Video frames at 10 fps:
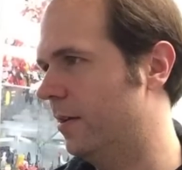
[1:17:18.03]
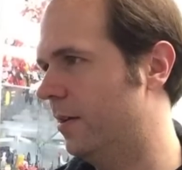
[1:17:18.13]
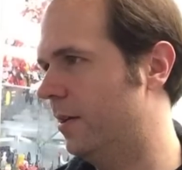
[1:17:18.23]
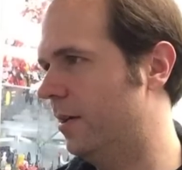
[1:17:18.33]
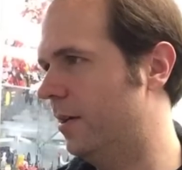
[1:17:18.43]

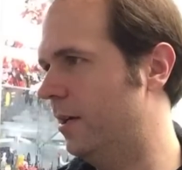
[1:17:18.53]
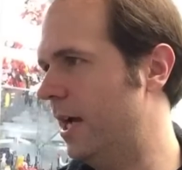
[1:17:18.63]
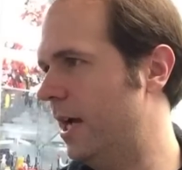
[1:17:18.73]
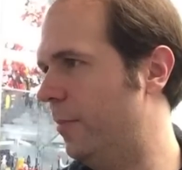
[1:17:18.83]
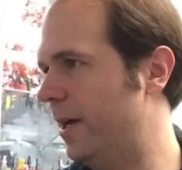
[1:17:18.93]

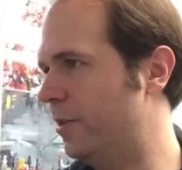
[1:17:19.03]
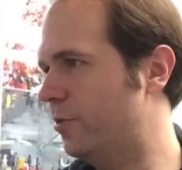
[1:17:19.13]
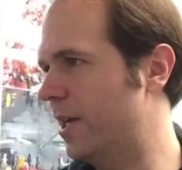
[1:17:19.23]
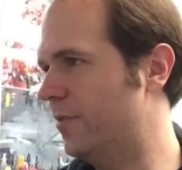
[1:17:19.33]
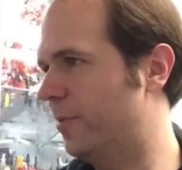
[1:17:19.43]
How about a
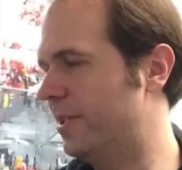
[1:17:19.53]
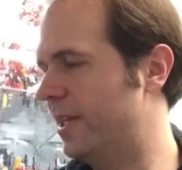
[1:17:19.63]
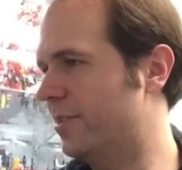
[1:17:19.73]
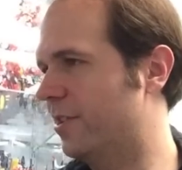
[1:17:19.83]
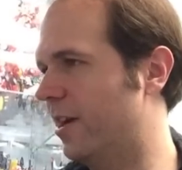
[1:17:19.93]
Transformers
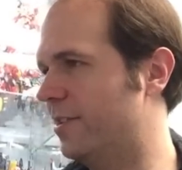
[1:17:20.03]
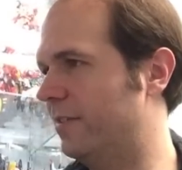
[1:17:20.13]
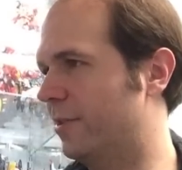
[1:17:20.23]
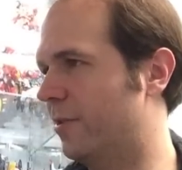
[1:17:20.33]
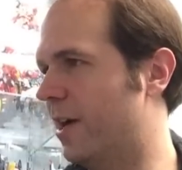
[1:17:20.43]
X
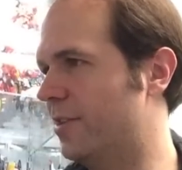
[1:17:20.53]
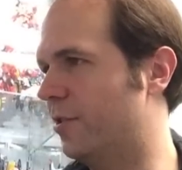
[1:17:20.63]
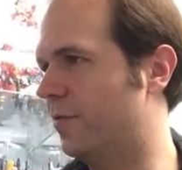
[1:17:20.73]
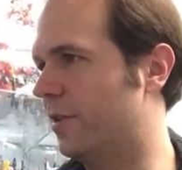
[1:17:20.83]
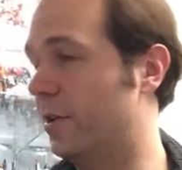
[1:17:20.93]
Godzilla
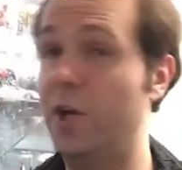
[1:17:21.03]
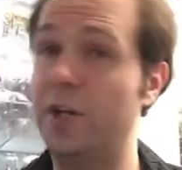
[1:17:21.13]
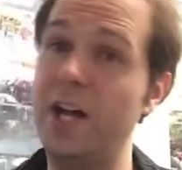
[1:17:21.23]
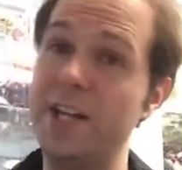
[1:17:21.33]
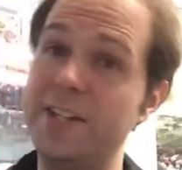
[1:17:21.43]
crossover?
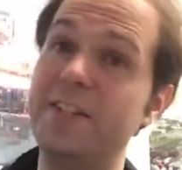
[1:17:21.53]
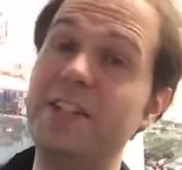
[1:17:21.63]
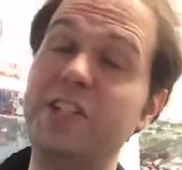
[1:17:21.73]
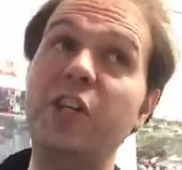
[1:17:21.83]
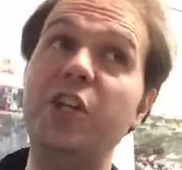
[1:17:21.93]

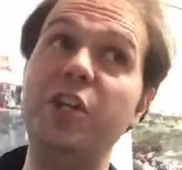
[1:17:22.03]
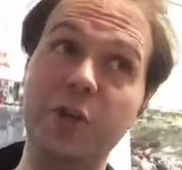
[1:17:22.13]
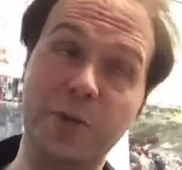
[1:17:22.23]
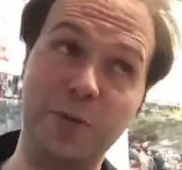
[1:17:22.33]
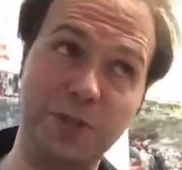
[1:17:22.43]
Godzilla's
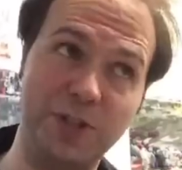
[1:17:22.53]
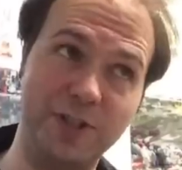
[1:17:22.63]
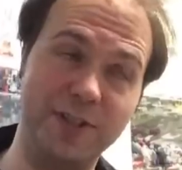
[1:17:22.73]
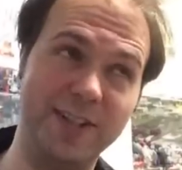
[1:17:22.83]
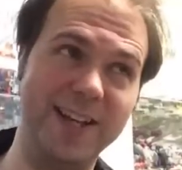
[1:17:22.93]
huge.
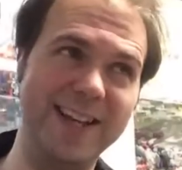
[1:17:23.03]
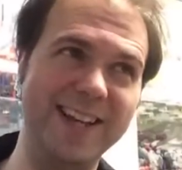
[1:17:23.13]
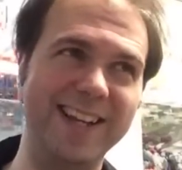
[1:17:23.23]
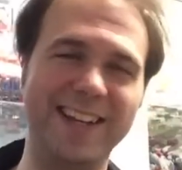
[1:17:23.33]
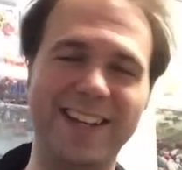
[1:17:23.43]

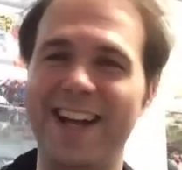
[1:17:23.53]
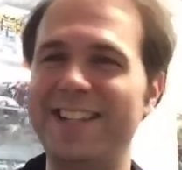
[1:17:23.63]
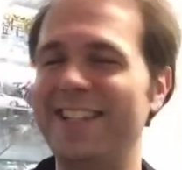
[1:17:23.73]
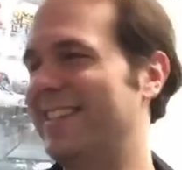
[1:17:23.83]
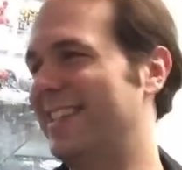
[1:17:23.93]

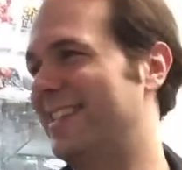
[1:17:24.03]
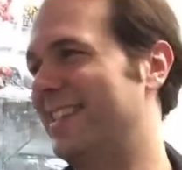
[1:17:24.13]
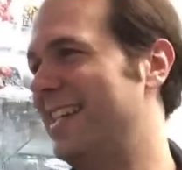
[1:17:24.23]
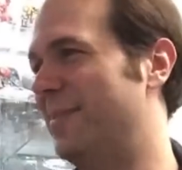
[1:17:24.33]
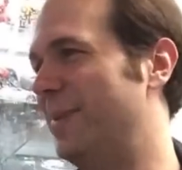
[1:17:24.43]
Godzilla's the
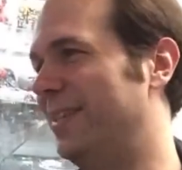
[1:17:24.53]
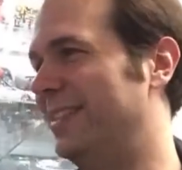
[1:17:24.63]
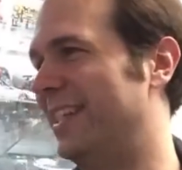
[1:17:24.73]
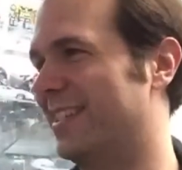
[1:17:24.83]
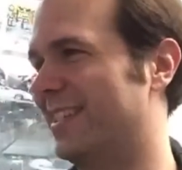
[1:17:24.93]
size of
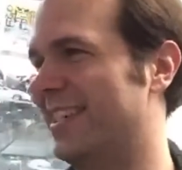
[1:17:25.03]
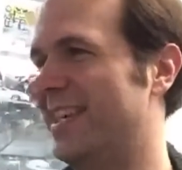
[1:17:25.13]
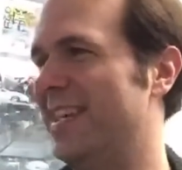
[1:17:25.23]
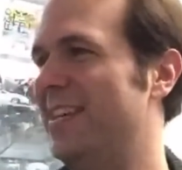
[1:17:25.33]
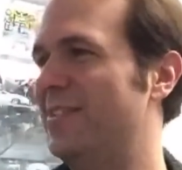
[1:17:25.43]
buildings.
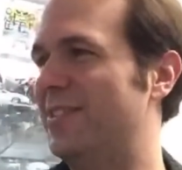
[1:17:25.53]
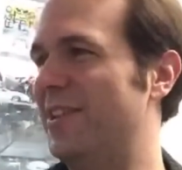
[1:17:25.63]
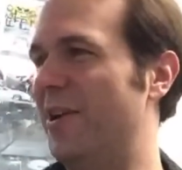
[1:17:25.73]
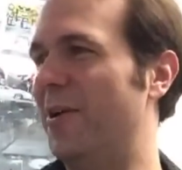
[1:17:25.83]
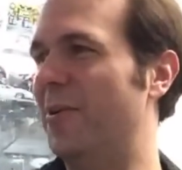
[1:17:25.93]

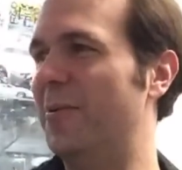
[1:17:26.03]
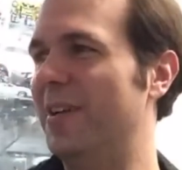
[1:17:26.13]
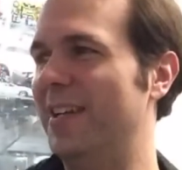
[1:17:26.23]
So